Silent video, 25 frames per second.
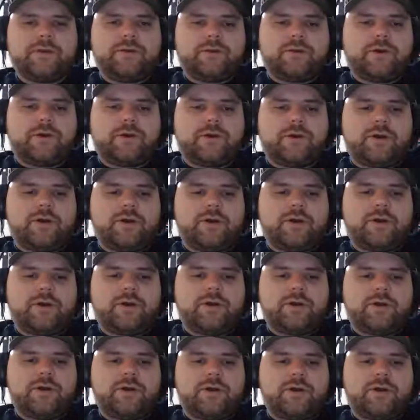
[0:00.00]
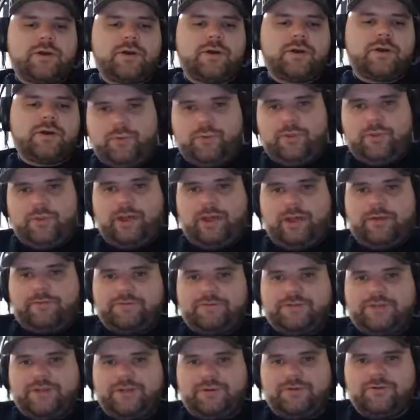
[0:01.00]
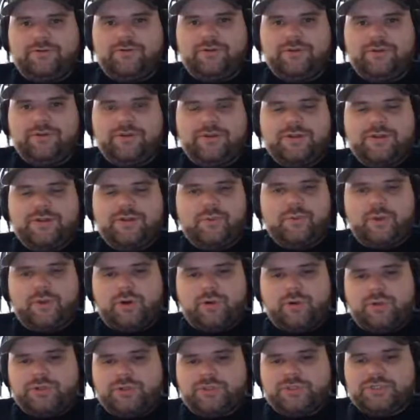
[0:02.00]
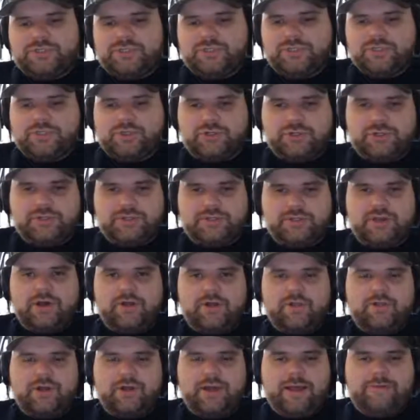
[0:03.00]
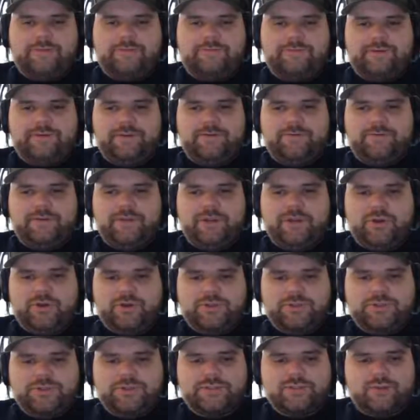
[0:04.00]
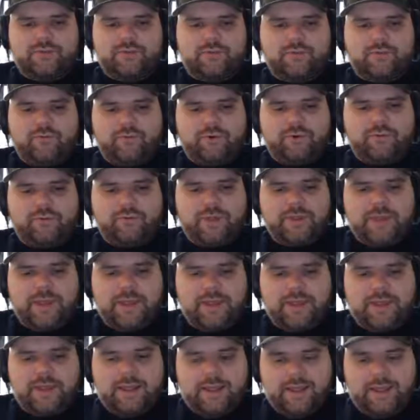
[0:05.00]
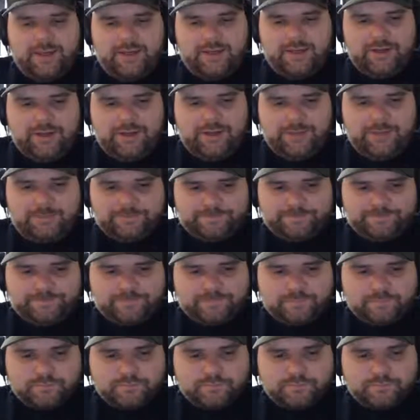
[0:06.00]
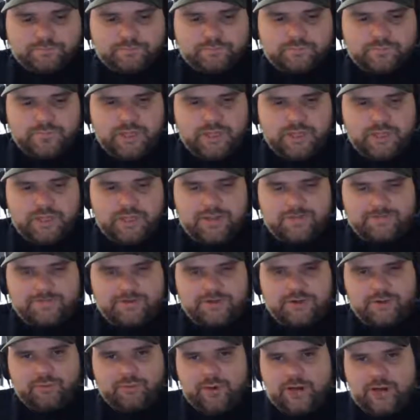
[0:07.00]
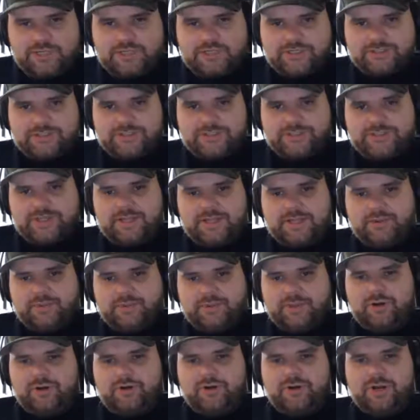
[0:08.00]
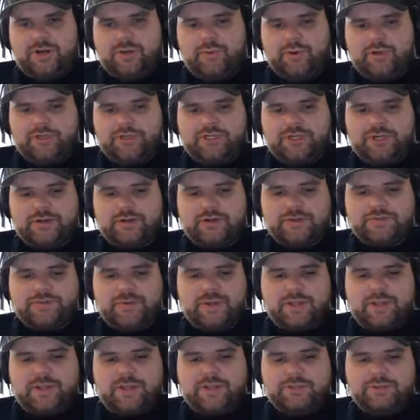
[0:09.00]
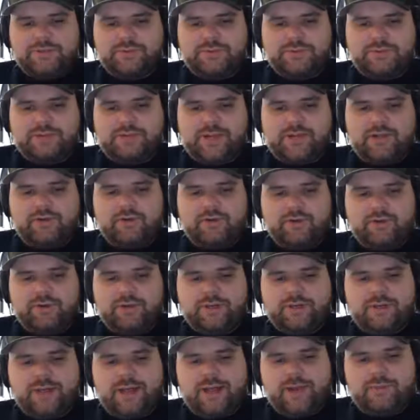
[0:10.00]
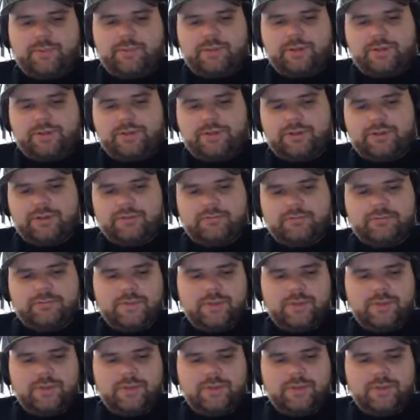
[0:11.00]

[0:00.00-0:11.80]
called the BigGunner81 live channel, where it's just strictly all the live feed videos and so forth. And if you're watching this on the BigGunner81 channel, it's probably because we downloaded it and copied it and